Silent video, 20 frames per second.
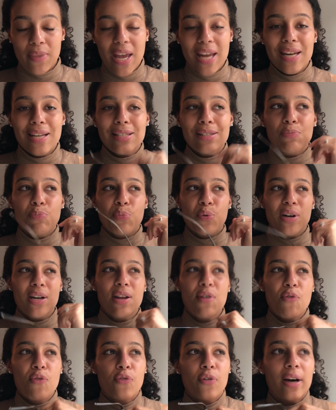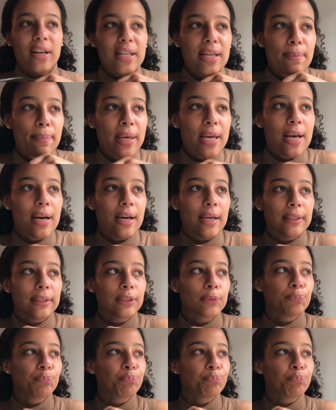And it's pretty funny because